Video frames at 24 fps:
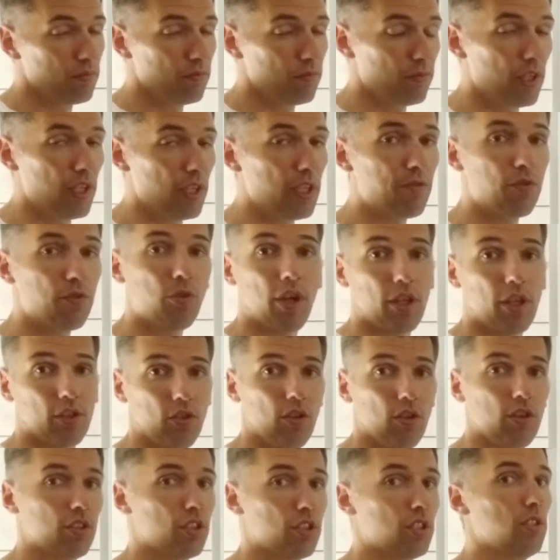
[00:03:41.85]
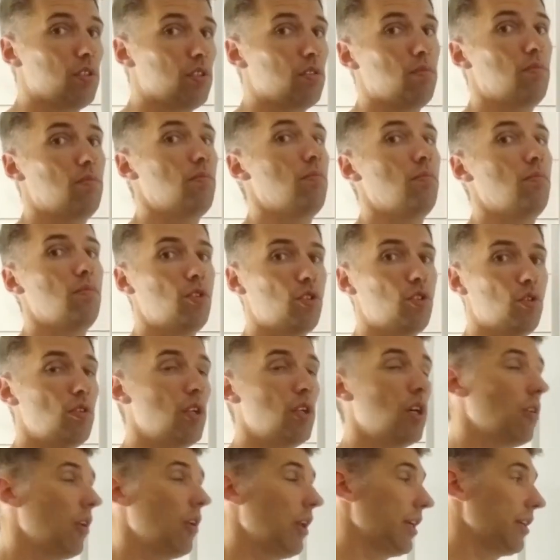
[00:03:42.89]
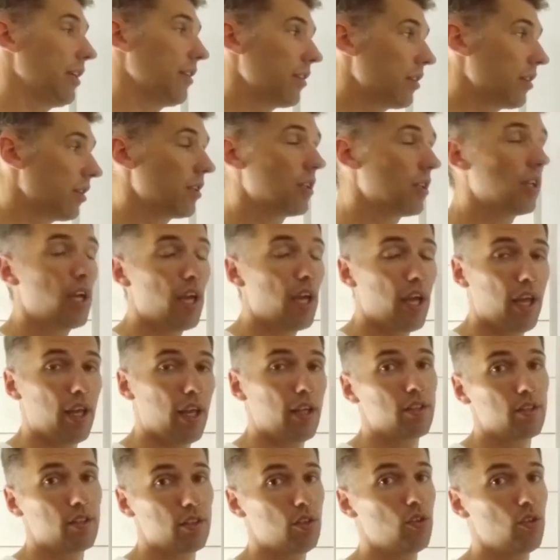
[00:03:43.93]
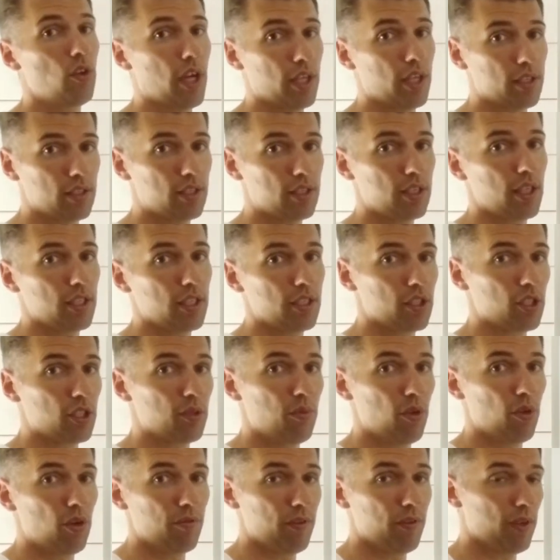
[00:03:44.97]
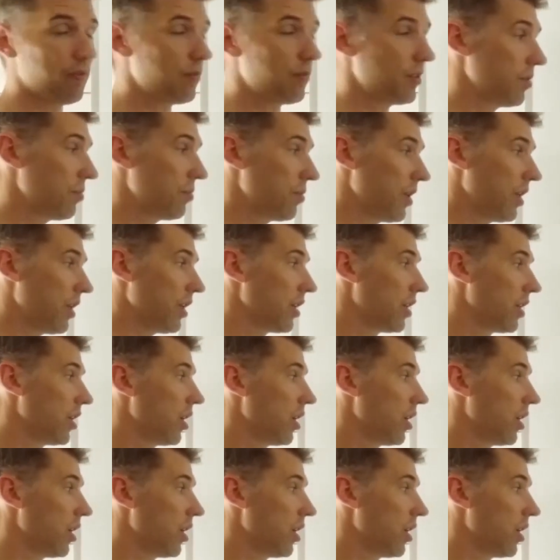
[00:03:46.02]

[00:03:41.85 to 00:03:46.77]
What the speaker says: will lead to exhaustion sooner or later, hence you're exercising above FTP.